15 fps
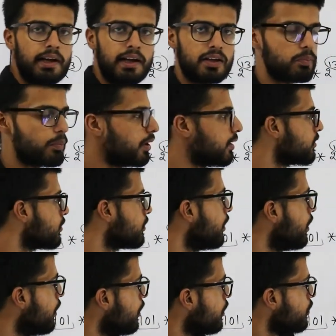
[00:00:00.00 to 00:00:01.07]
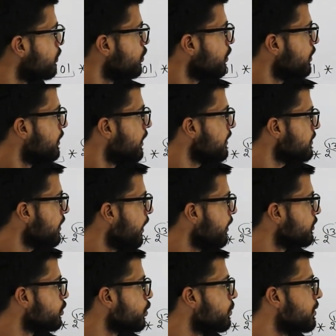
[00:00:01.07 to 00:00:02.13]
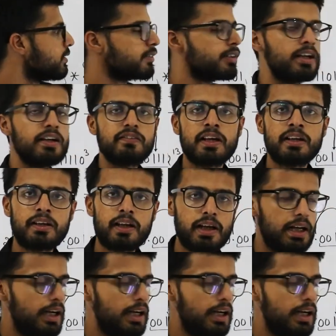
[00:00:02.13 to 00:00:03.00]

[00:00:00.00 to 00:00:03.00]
8 bits. So this has to be saved in